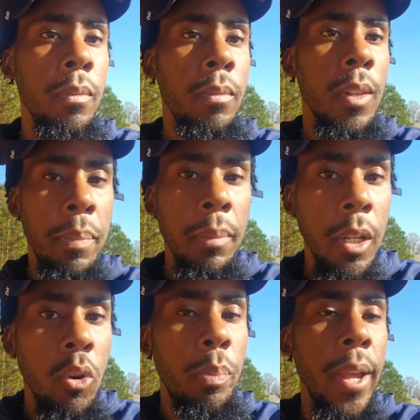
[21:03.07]
The
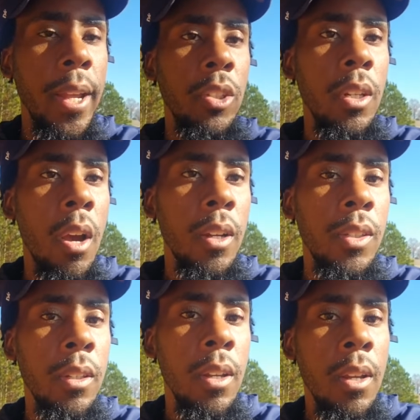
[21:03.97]
biblical patriarchs,
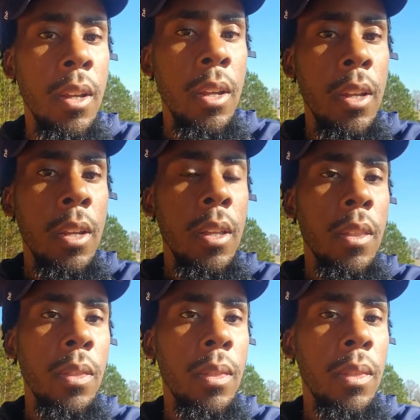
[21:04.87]

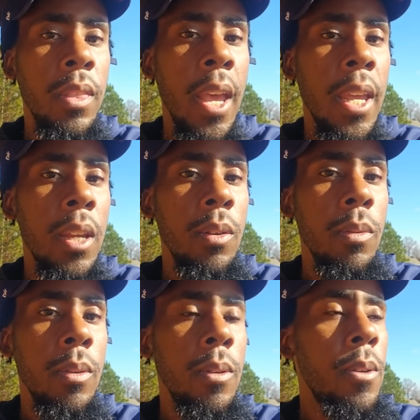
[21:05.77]
they
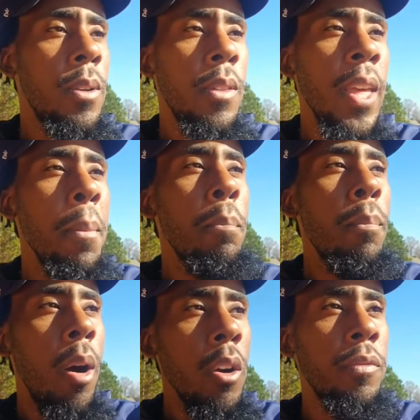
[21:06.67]

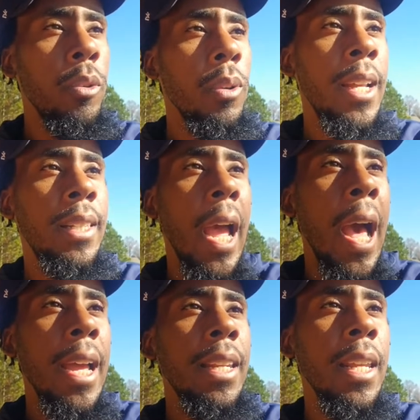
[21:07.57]
marvel at the
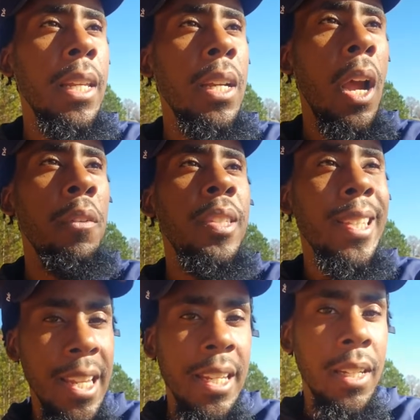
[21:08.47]
idea of
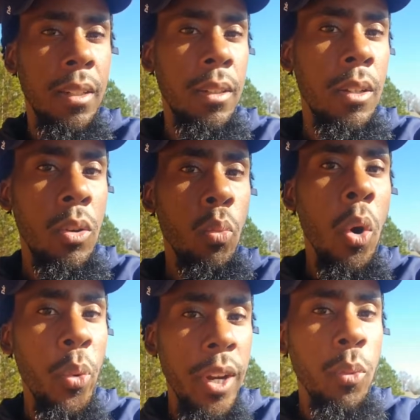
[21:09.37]
seeing what
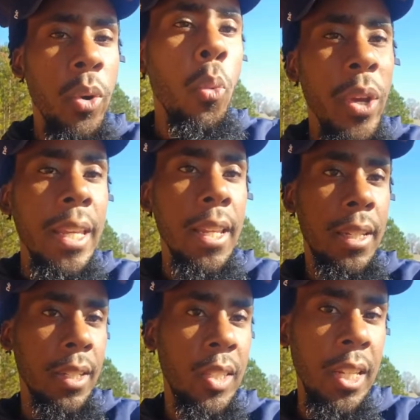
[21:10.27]
we get to
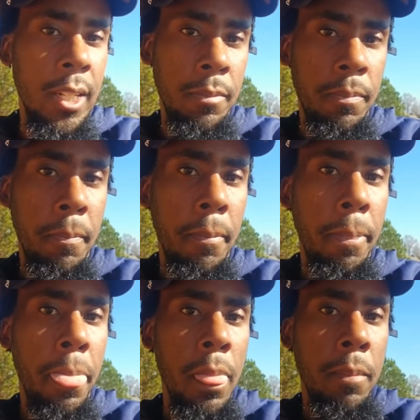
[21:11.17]
see,
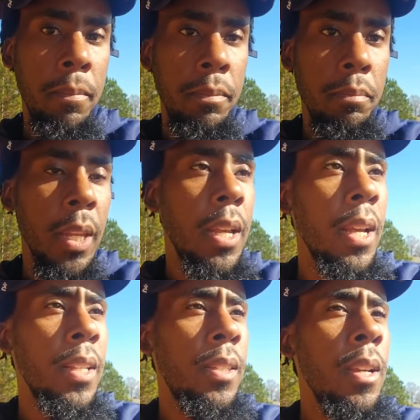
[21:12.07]

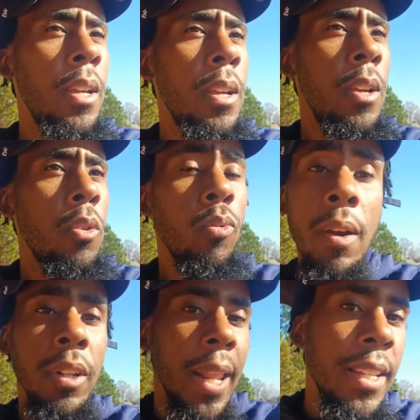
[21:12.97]
because
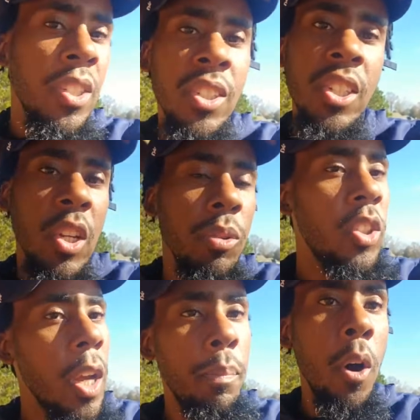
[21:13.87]
Revelations is going to
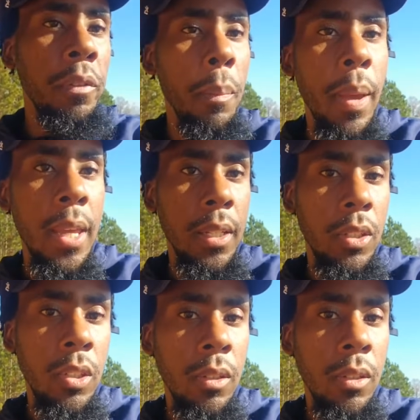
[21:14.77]
jump off the page.